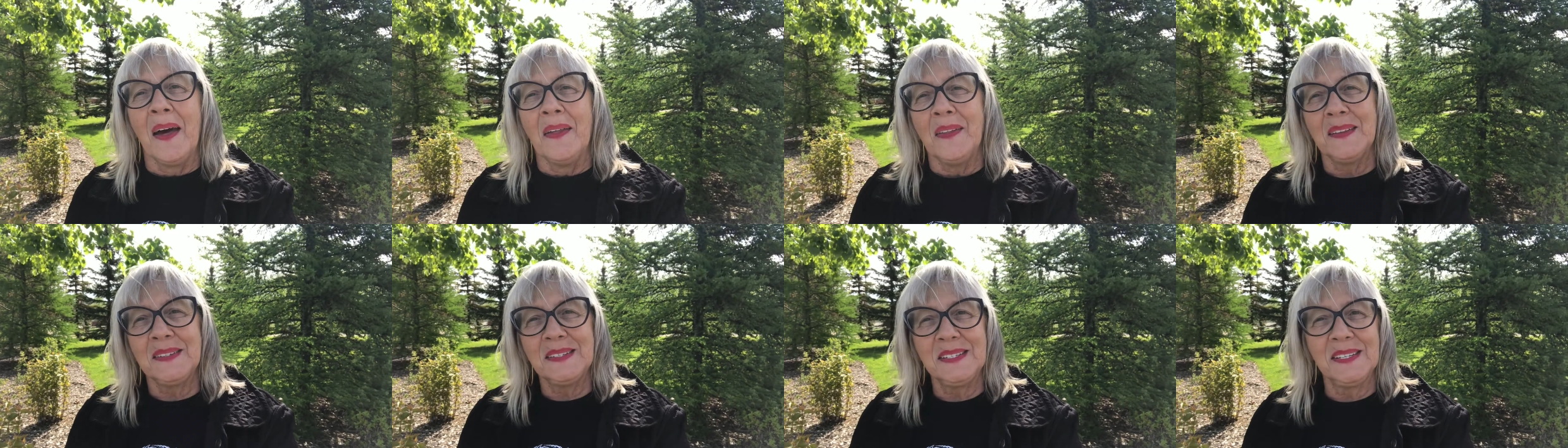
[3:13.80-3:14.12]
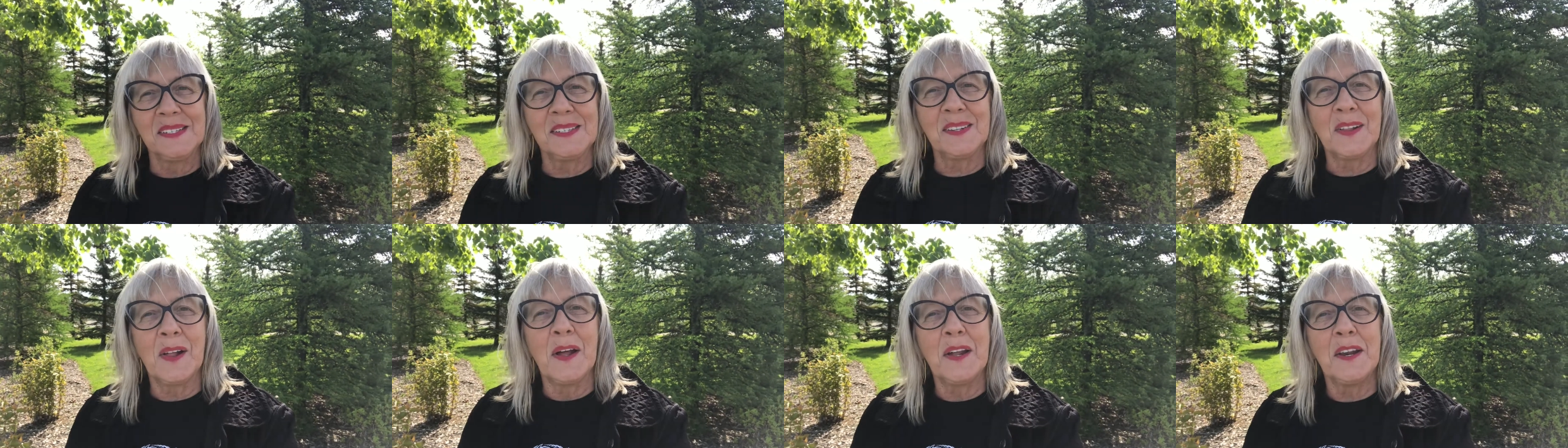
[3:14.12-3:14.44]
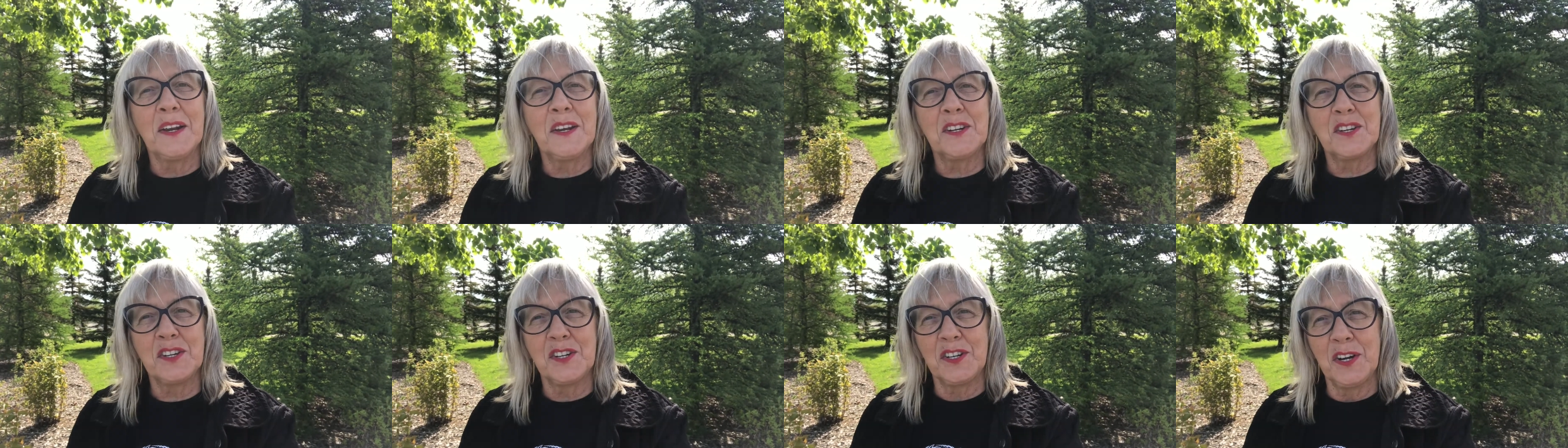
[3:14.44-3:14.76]
This is
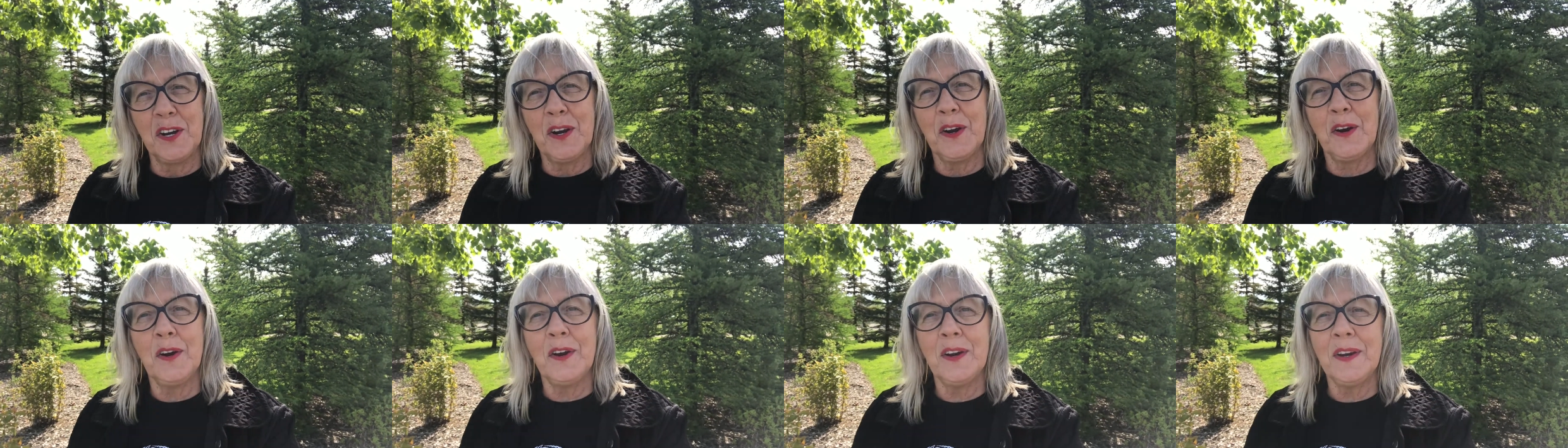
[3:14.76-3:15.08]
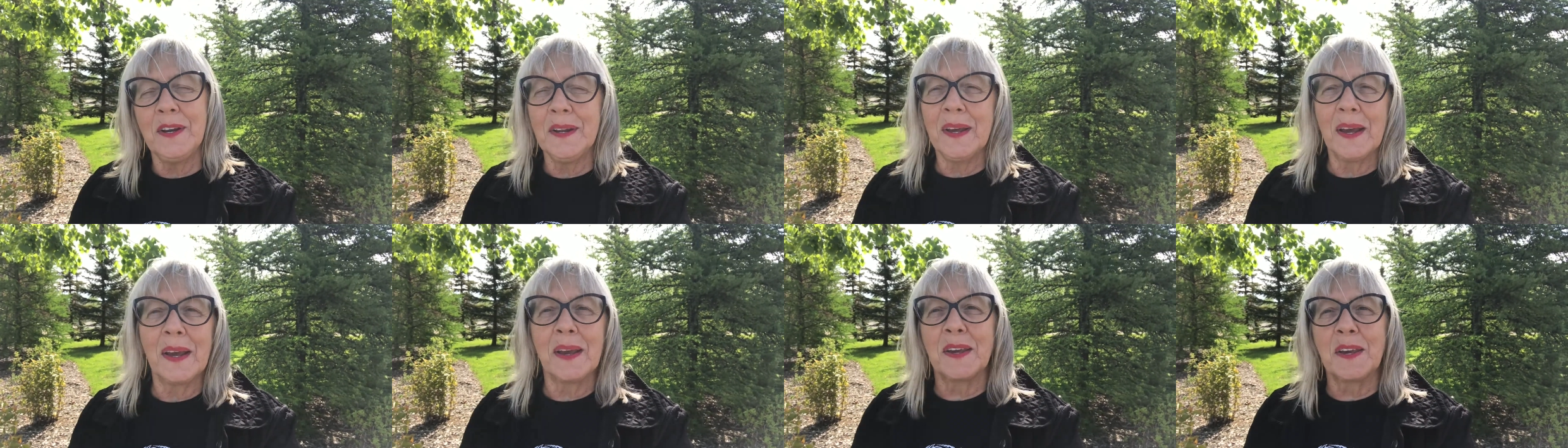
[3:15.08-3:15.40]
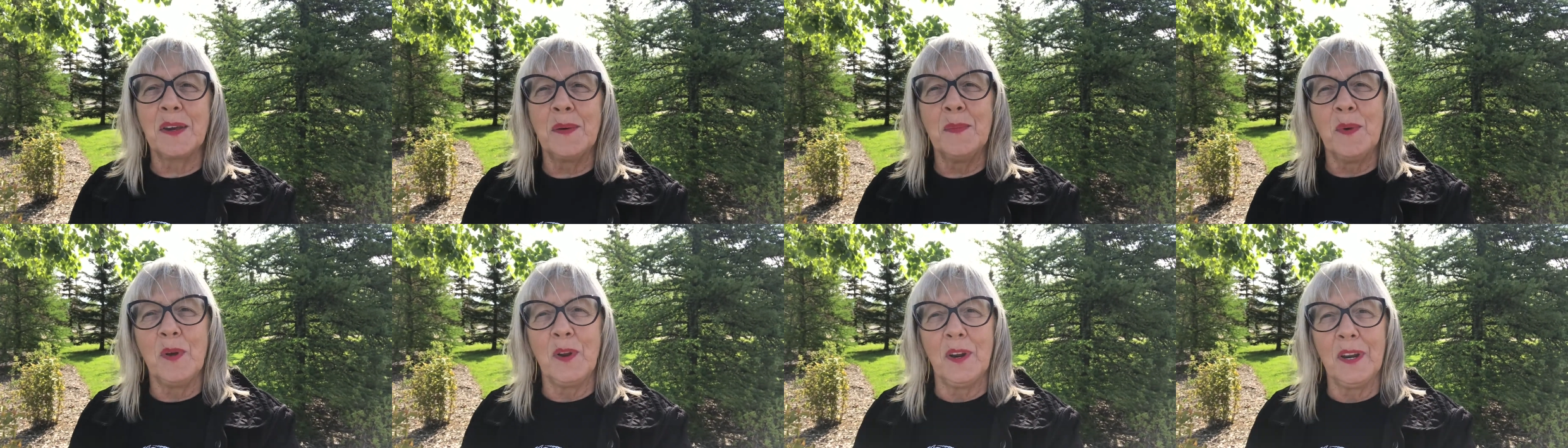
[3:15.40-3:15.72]
Glenda Sheard,
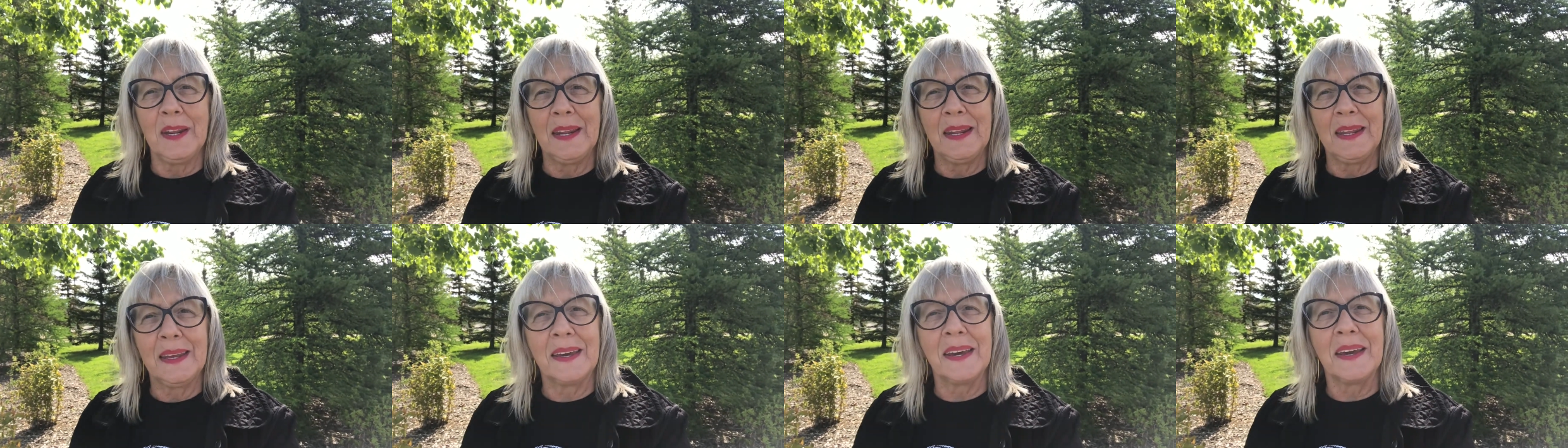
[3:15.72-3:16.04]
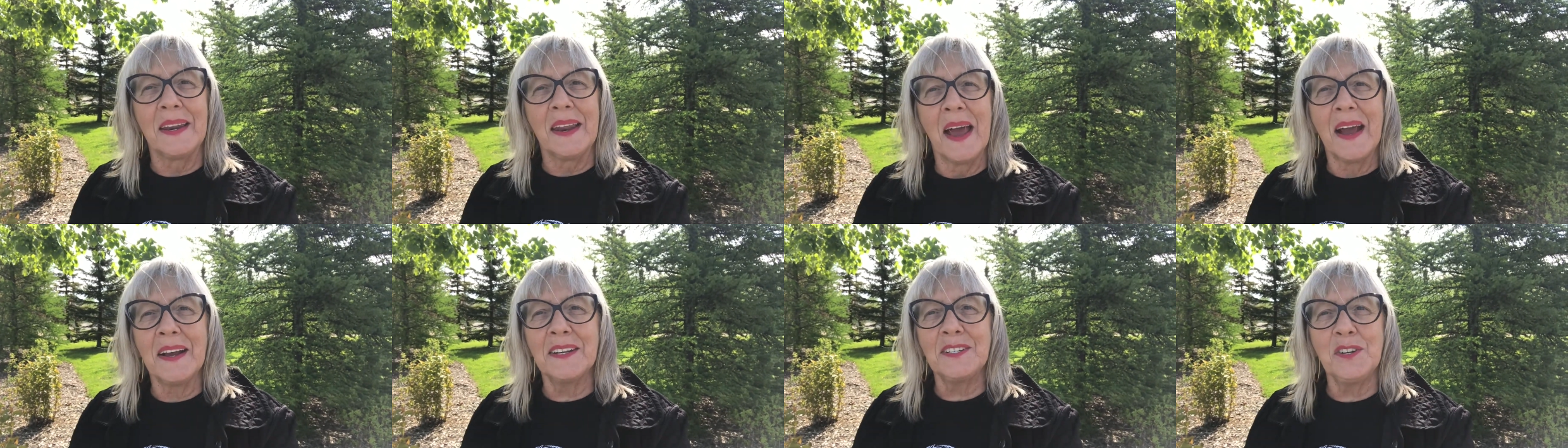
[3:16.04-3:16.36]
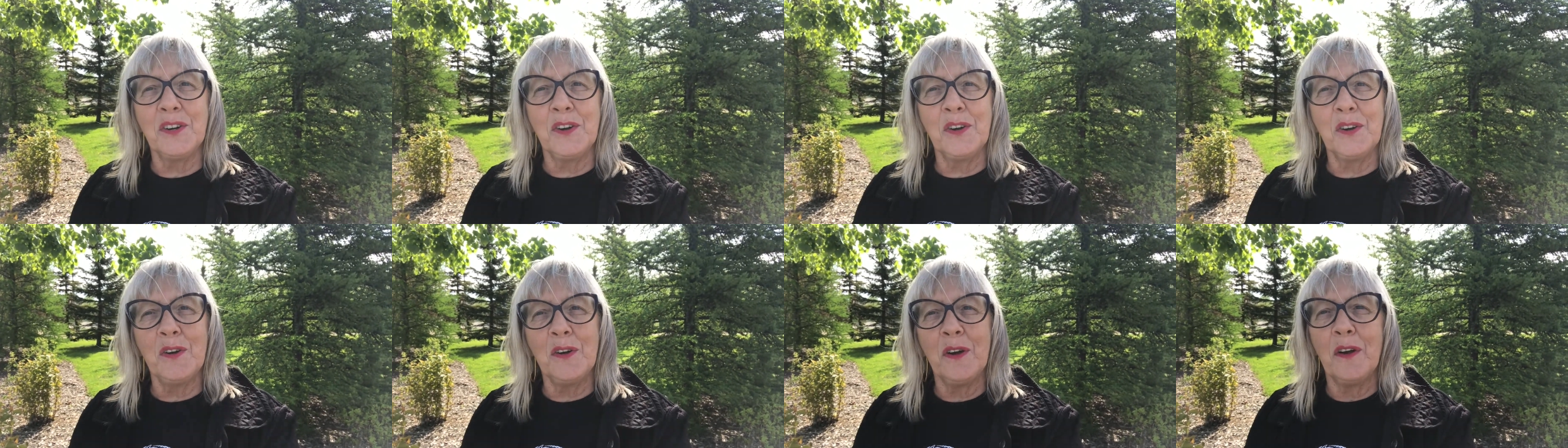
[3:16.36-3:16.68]
Community
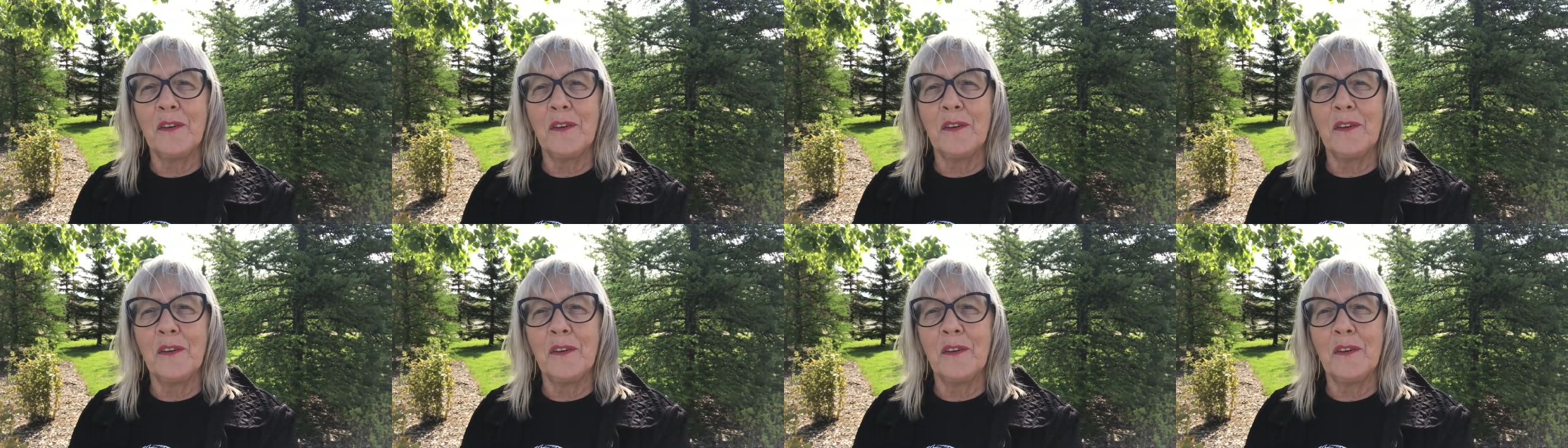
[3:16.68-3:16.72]
Connector